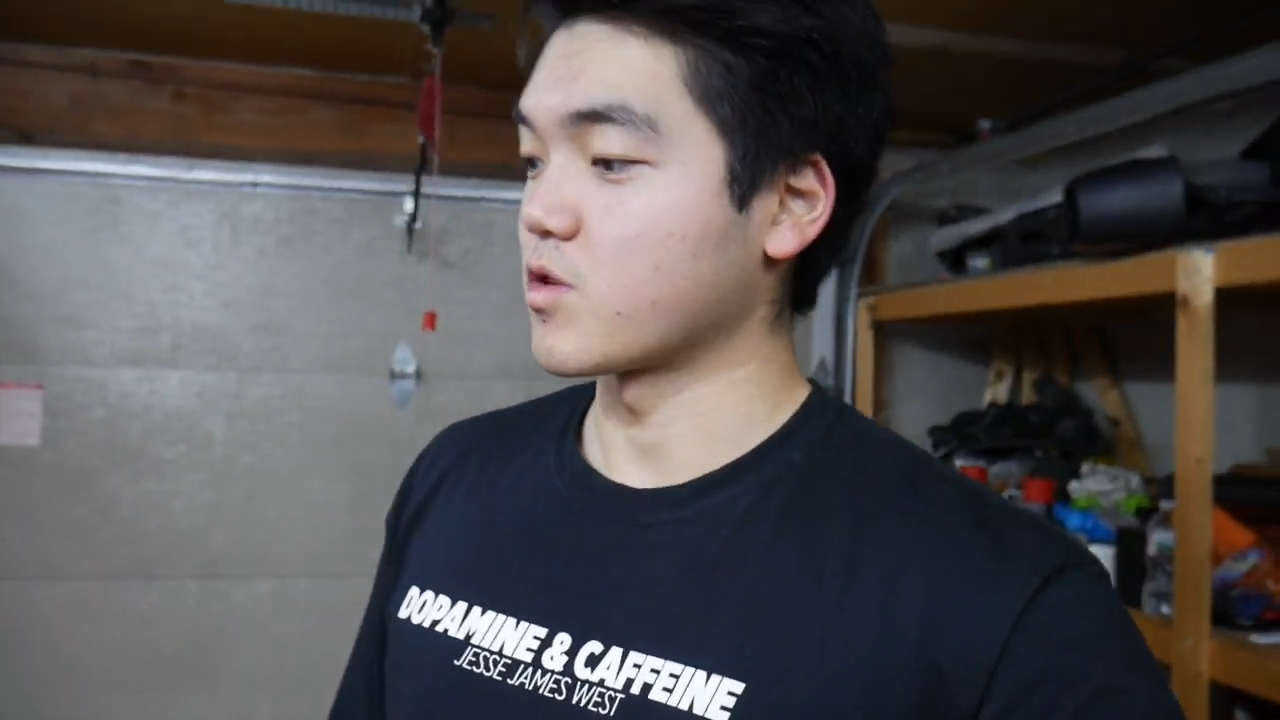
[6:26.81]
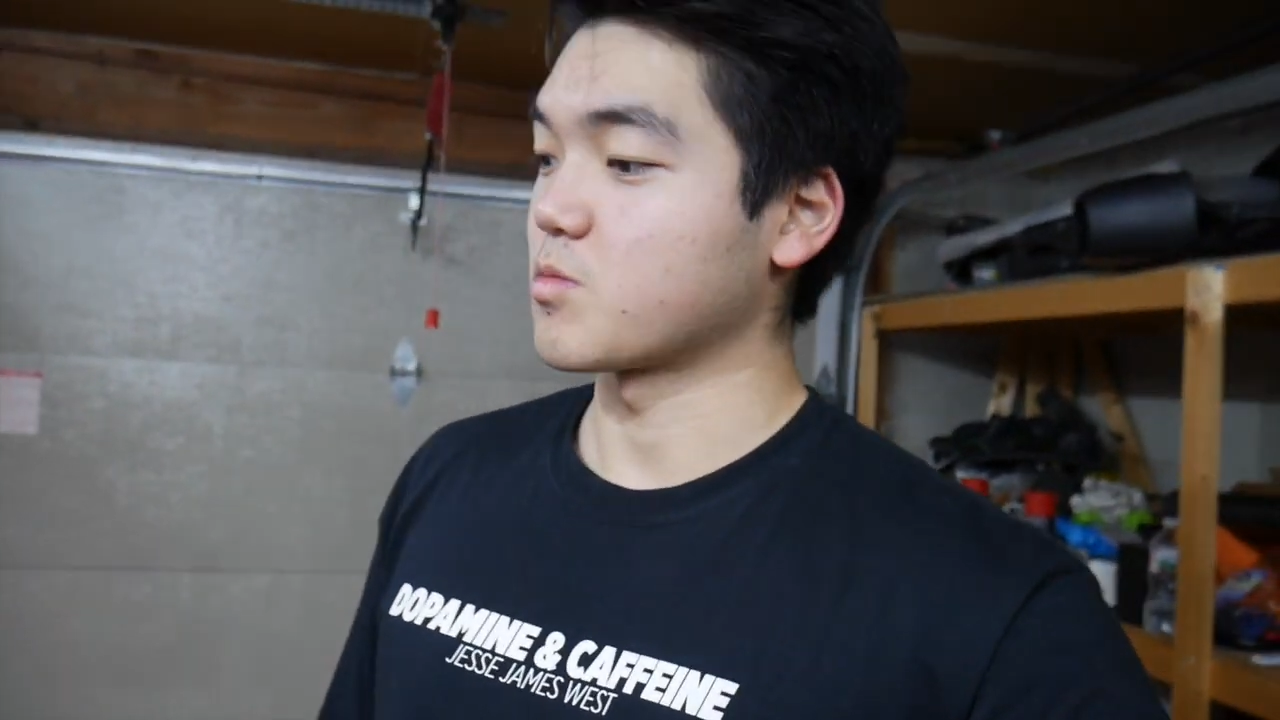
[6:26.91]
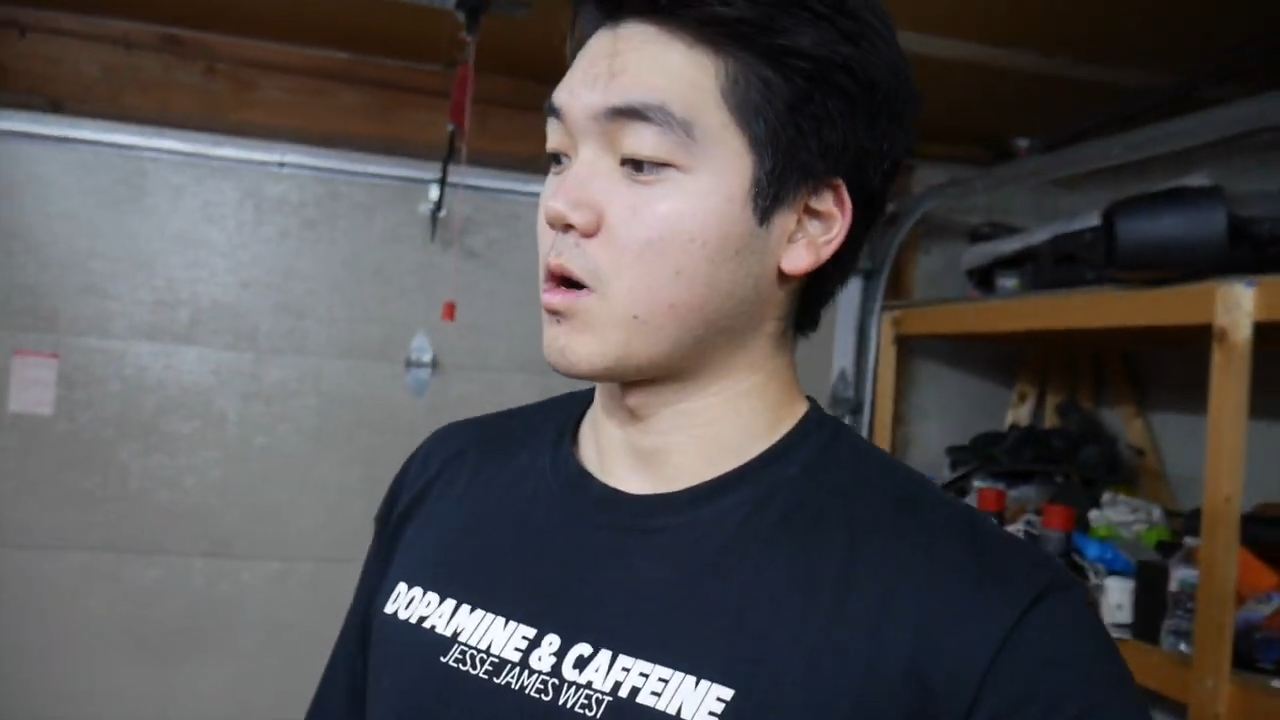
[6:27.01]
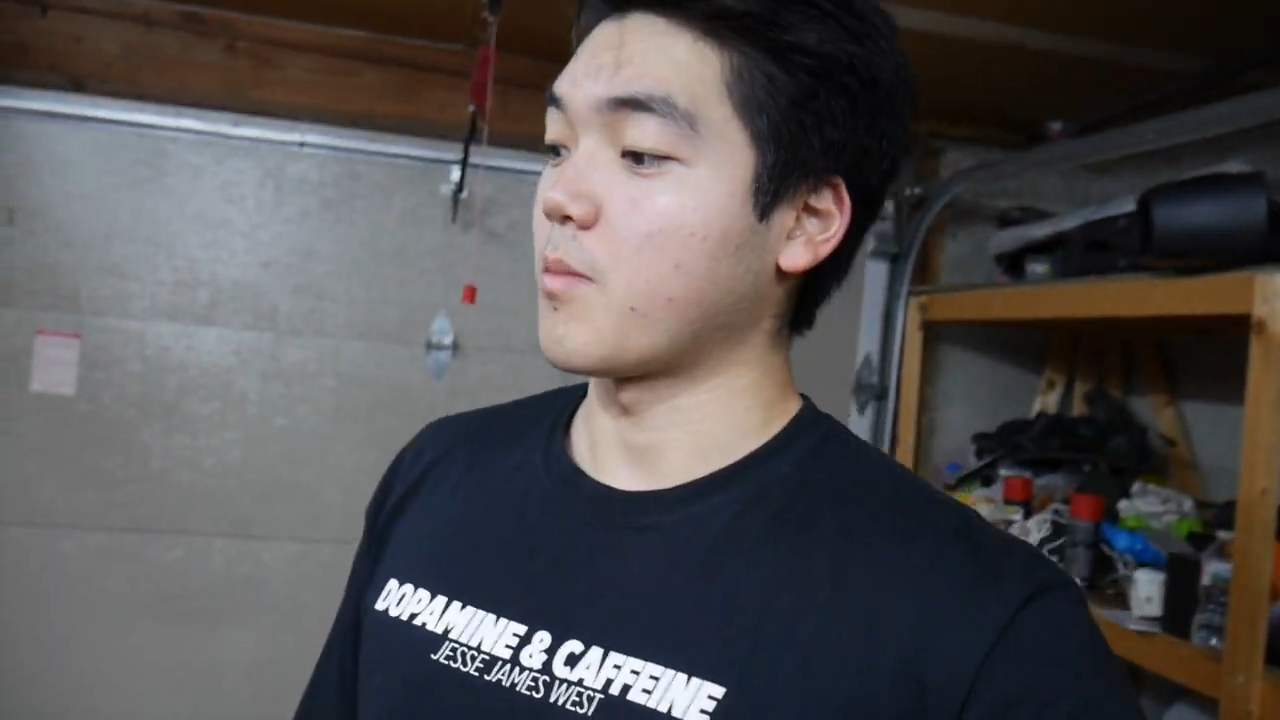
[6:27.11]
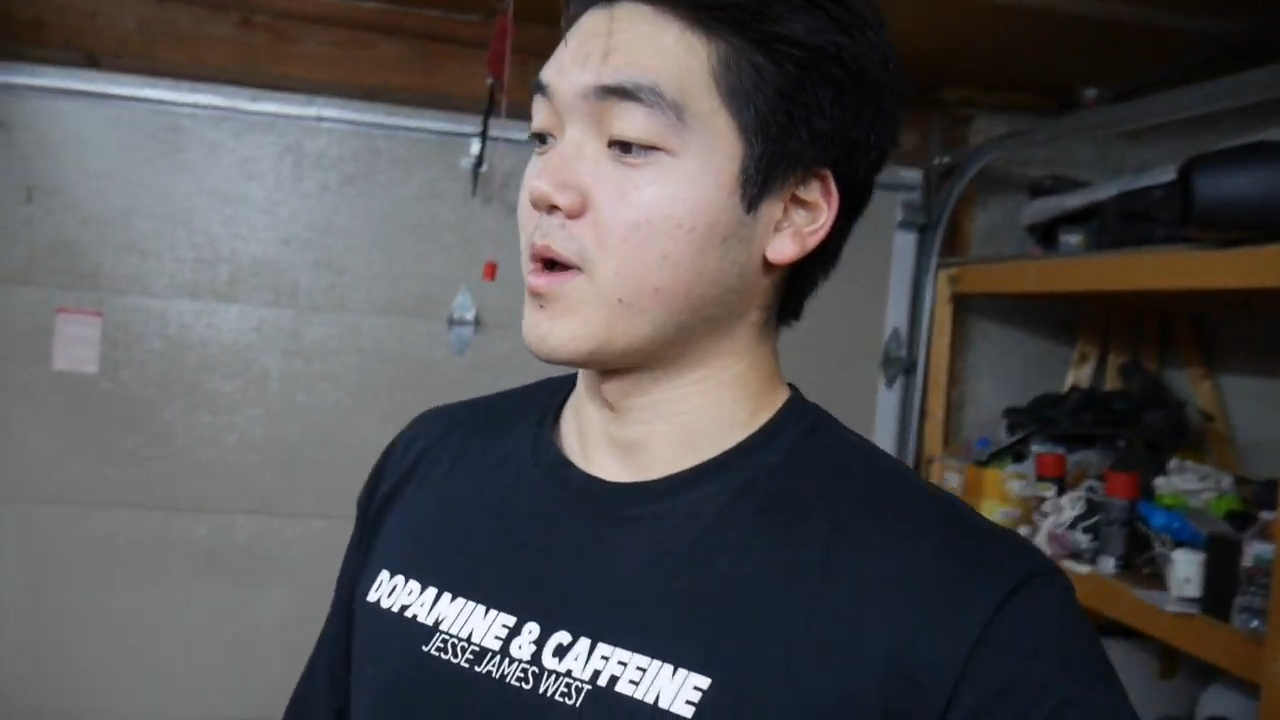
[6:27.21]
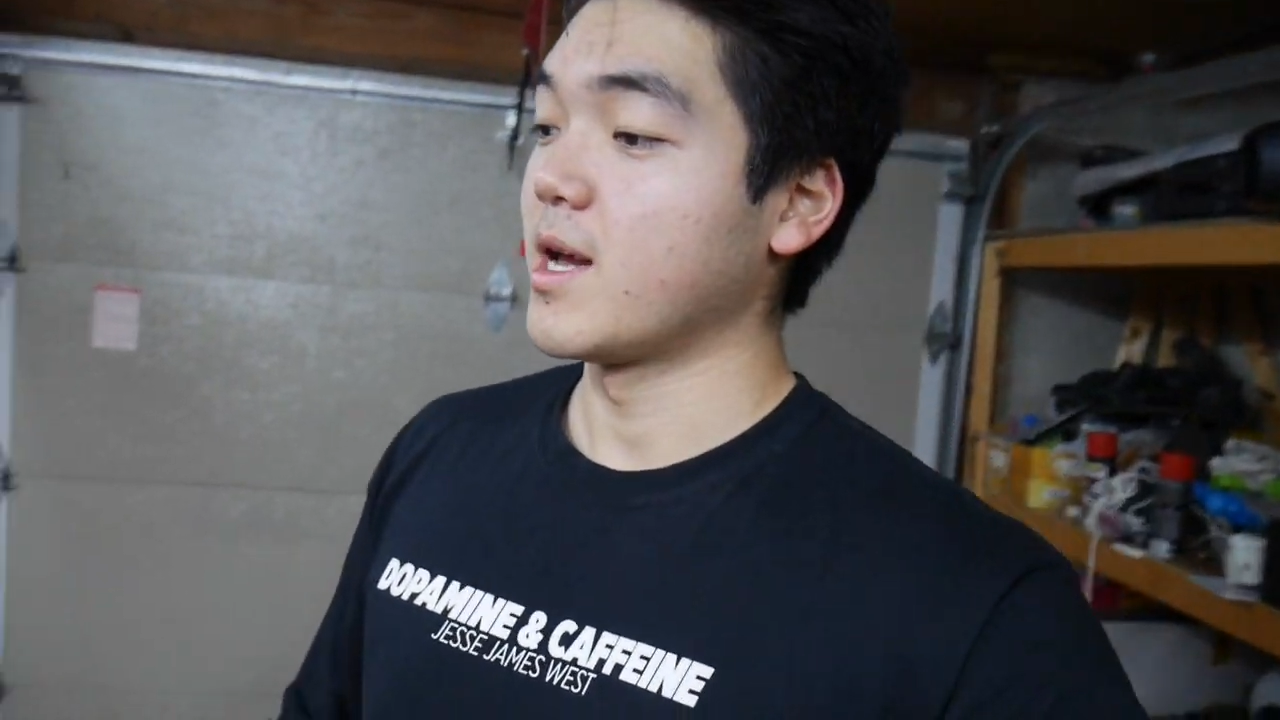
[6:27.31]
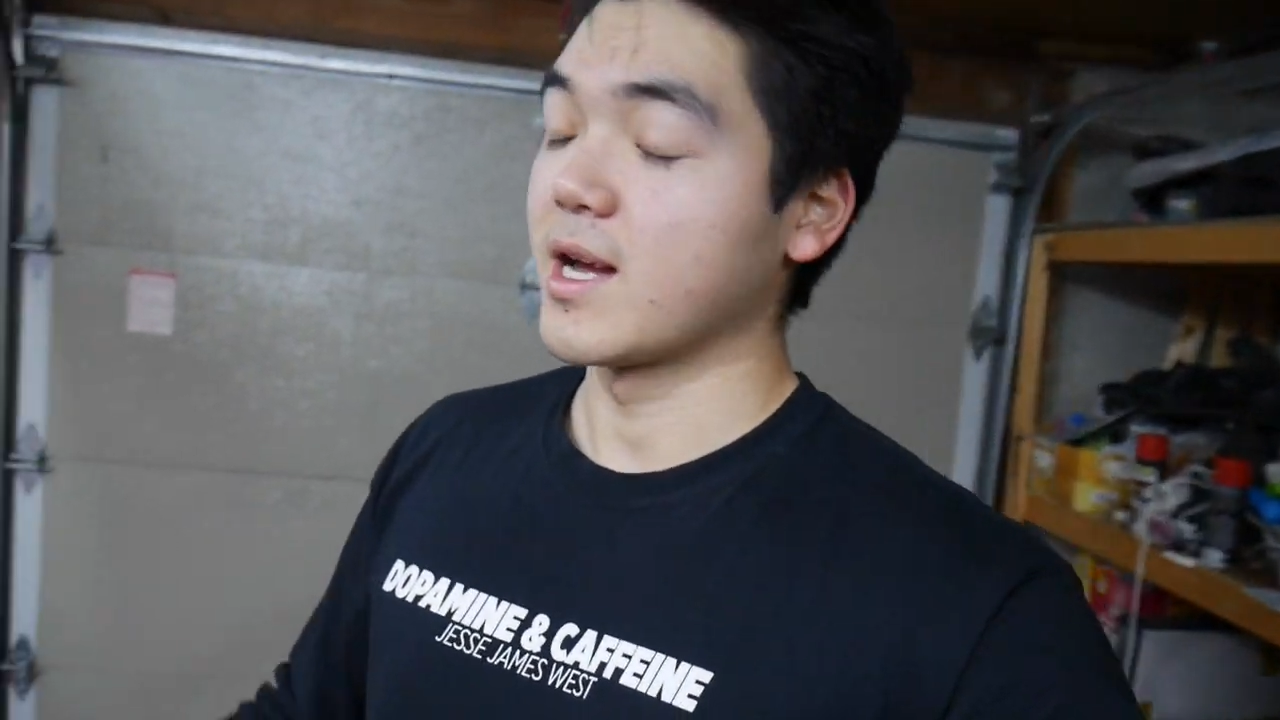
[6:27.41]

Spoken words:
swap.